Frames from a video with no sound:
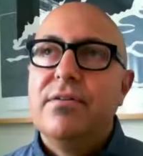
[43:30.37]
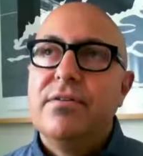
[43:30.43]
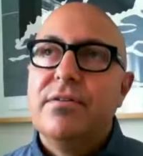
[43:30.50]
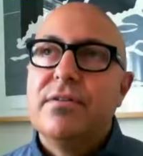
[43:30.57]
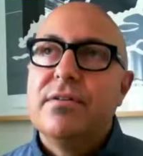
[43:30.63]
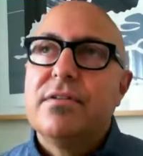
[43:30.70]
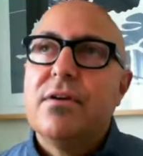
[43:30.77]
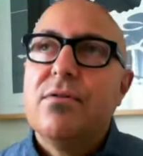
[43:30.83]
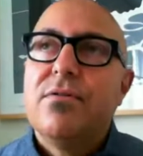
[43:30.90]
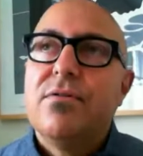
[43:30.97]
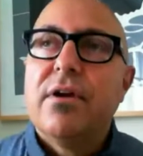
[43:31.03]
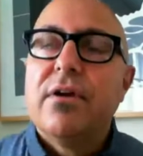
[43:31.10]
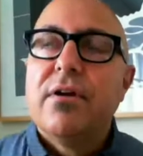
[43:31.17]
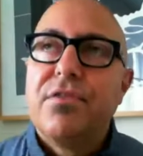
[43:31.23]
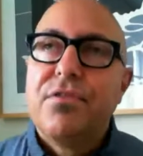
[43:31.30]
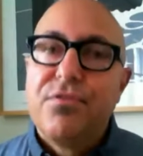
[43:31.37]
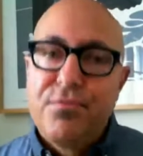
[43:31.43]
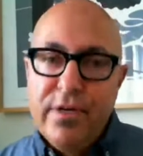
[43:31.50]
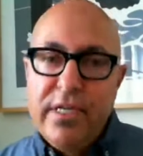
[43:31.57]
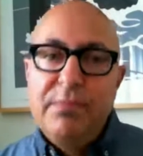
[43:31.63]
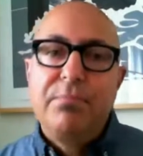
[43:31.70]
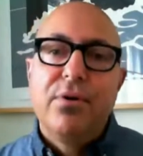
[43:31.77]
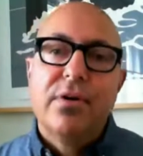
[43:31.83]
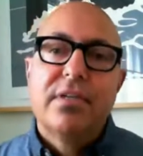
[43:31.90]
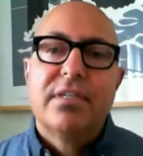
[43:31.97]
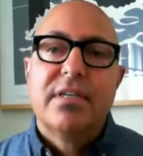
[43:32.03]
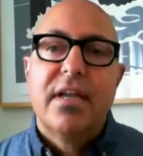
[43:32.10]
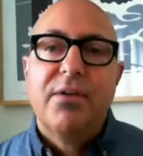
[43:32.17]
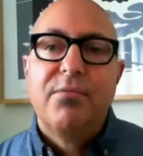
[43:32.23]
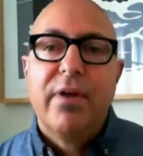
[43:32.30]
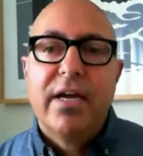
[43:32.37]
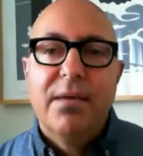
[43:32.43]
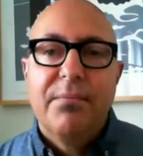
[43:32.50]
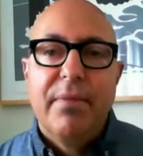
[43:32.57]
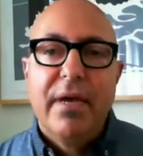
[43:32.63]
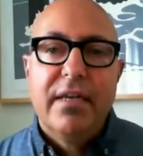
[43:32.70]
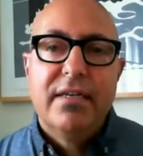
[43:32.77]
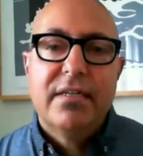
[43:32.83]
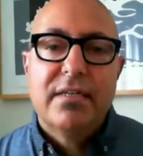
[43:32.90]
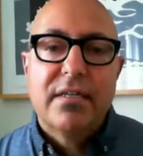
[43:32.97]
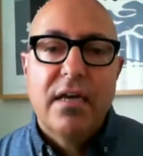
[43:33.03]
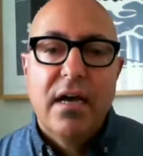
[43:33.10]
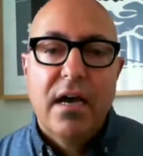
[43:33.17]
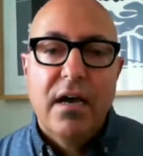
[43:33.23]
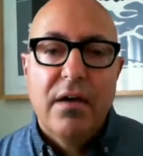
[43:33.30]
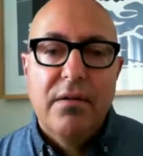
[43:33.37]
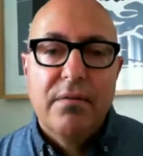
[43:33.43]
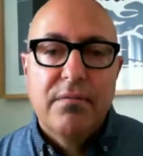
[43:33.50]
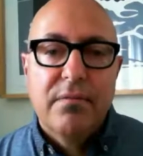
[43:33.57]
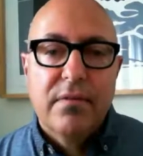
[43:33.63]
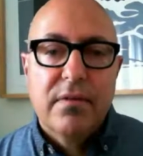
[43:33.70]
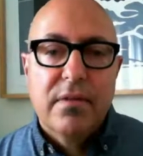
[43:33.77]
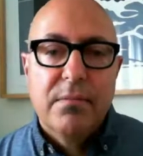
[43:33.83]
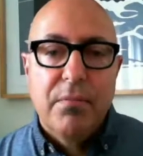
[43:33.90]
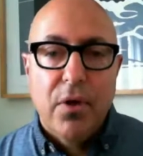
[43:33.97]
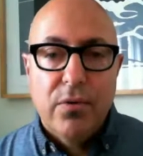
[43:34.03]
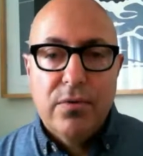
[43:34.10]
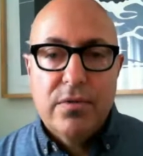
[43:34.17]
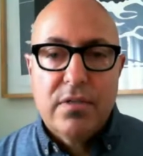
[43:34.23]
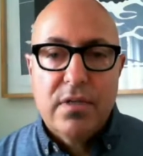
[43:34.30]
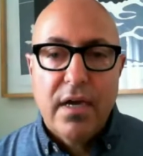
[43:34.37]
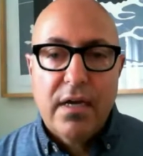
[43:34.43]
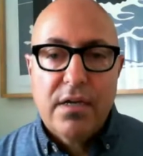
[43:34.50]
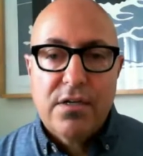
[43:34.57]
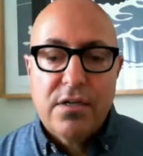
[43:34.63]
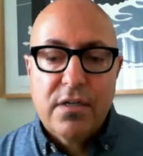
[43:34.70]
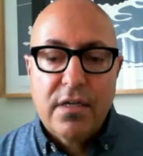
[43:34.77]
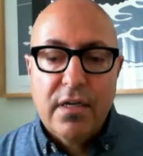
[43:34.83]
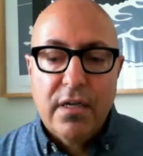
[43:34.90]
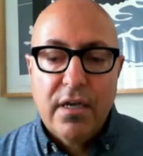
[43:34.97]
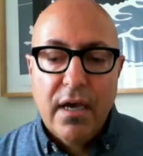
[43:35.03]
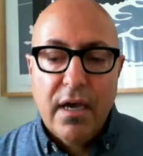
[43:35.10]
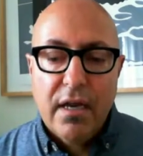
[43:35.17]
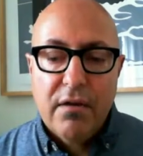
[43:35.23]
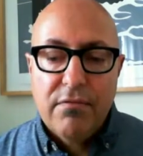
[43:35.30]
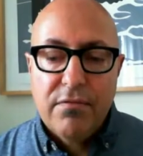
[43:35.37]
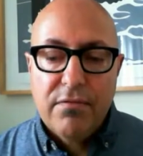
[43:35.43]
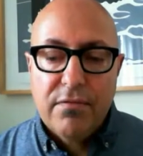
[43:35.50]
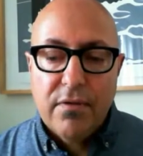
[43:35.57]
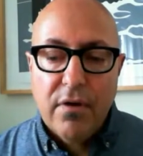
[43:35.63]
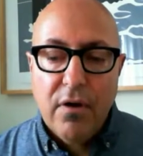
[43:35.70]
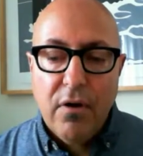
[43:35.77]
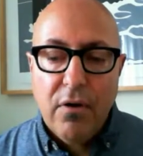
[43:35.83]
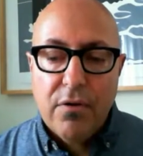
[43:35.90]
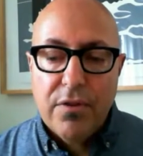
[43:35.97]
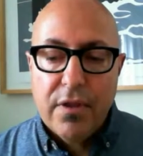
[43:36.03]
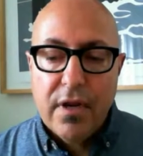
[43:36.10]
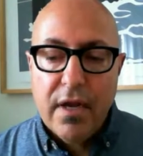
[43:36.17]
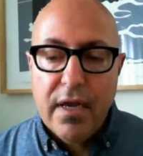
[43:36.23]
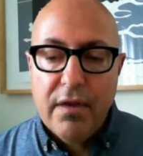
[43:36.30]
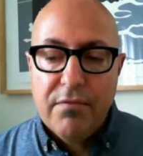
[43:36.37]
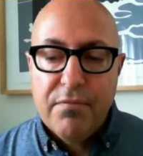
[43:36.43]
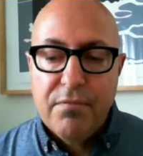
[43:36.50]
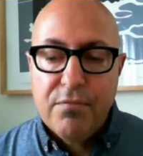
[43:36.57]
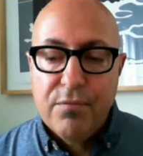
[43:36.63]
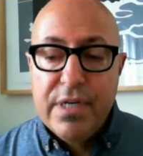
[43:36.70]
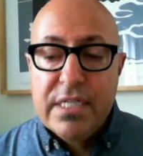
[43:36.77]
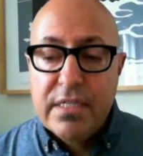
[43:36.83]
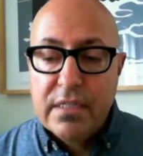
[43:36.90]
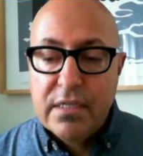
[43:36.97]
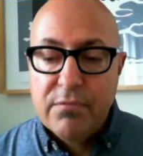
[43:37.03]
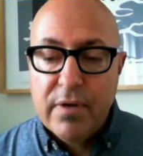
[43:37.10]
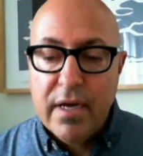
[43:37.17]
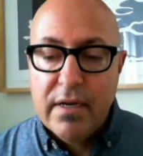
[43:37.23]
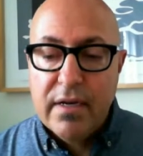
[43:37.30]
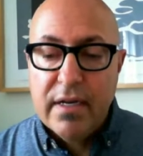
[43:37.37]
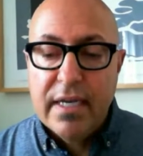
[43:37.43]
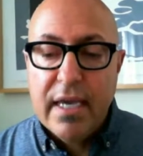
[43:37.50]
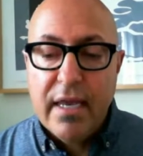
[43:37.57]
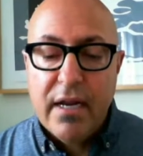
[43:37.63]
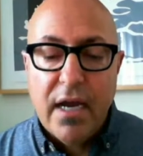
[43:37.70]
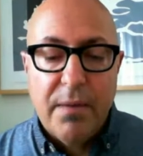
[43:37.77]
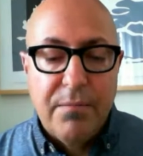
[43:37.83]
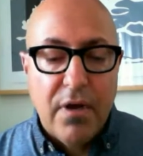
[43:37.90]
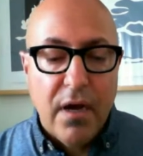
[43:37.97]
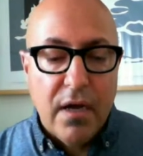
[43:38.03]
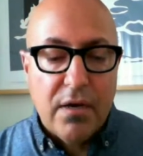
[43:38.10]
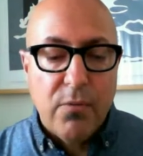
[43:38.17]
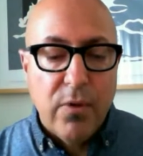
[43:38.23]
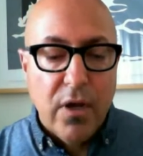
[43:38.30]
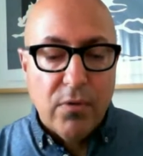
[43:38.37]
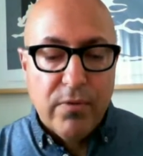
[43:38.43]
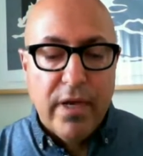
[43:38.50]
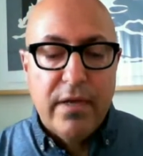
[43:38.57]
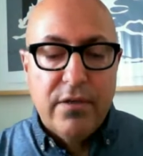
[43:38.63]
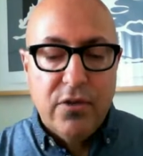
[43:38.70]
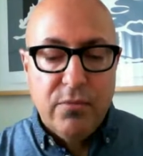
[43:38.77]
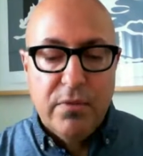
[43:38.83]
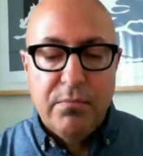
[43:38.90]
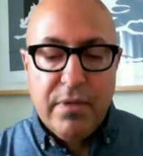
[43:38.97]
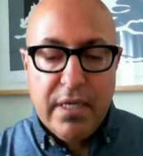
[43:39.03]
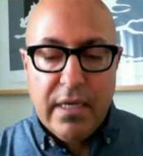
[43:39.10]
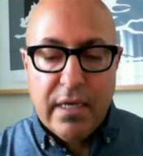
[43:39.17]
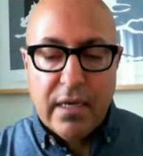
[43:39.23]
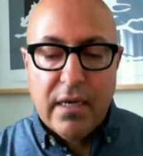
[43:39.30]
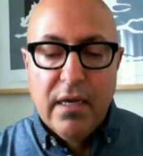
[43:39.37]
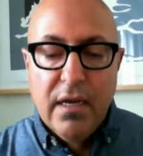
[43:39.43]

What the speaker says: So there are 3 books that I recommend the most, actually, out of all that I have recently read. And again, I'm not a well-read human being.